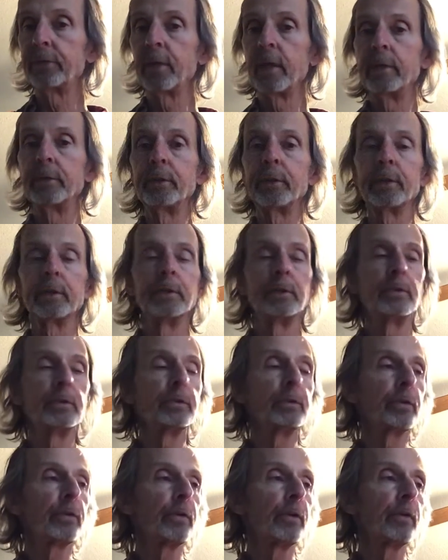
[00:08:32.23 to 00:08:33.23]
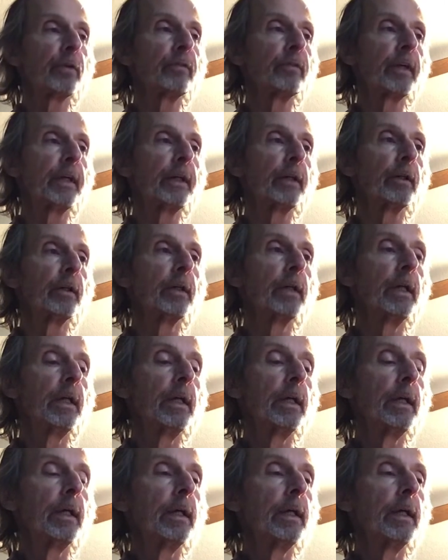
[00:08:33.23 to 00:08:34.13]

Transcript: I said, you can use your 3rd finger.